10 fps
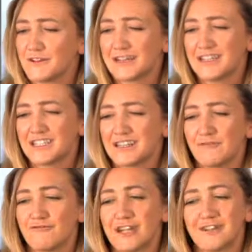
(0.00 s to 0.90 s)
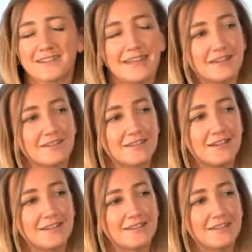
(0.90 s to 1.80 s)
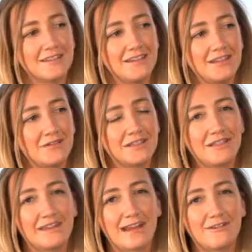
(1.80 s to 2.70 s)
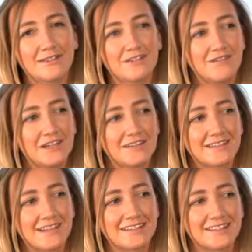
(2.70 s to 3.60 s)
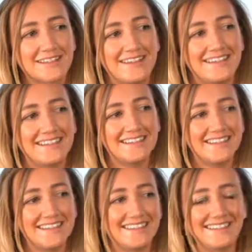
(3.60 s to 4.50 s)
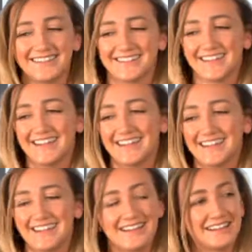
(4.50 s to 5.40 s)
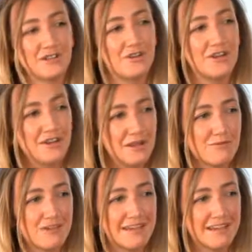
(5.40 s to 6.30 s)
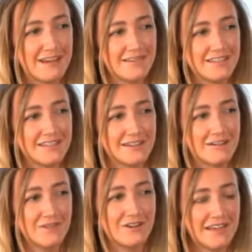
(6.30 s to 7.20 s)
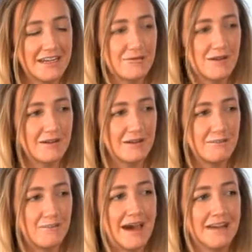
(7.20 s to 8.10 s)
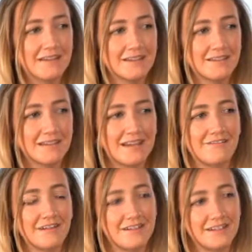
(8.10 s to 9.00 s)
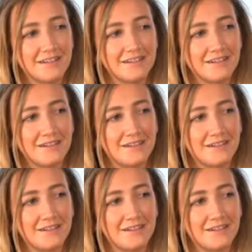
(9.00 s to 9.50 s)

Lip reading: you're engaging in rigorous exercise, what do you think counts as rigorous exercise? Does running on the marina count as, or running anywhere on a path, is that rigorous?